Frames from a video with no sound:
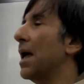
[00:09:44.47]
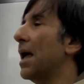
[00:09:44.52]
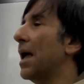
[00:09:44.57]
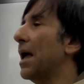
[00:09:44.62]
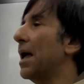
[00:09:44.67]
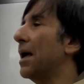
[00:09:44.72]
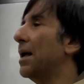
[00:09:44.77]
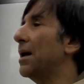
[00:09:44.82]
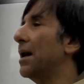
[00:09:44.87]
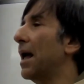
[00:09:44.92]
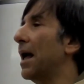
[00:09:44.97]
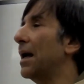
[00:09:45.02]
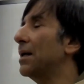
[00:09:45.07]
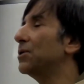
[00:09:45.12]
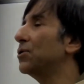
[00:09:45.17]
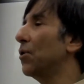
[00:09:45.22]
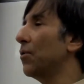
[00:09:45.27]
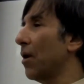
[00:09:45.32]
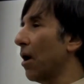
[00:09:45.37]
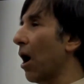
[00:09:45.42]
And
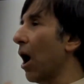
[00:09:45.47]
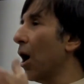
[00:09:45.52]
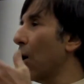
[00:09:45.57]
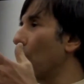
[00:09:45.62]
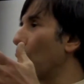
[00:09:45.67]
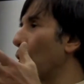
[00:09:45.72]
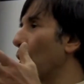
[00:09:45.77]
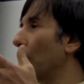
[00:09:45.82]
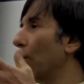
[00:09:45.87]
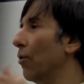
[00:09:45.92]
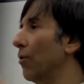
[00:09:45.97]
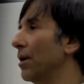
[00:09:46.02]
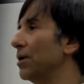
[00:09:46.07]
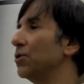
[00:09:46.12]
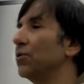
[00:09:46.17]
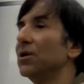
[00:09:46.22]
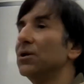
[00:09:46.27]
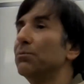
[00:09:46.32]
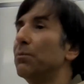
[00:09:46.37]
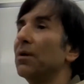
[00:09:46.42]
so there are worker
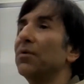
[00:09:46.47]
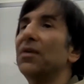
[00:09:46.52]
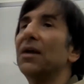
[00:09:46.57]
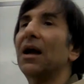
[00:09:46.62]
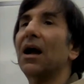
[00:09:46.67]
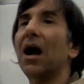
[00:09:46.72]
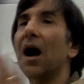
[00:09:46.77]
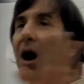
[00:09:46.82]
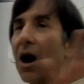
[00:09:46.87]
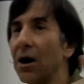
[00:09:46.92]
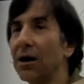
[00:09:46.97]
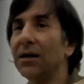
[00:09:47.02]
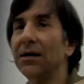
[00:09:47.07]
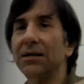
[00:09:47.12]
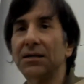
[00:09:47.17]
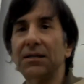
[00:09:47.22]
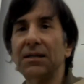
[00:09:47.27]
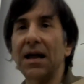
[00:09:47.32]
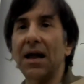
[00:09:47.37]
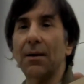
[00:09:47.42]
injuries. But the
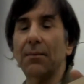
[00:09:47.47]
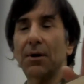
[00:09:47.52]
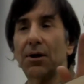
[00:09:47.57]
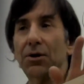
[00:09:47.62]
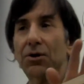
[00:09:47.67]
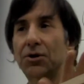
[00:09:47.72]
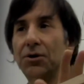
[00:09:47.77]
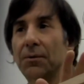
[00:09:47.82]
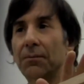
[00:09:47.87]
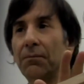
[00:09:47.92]
carcass damage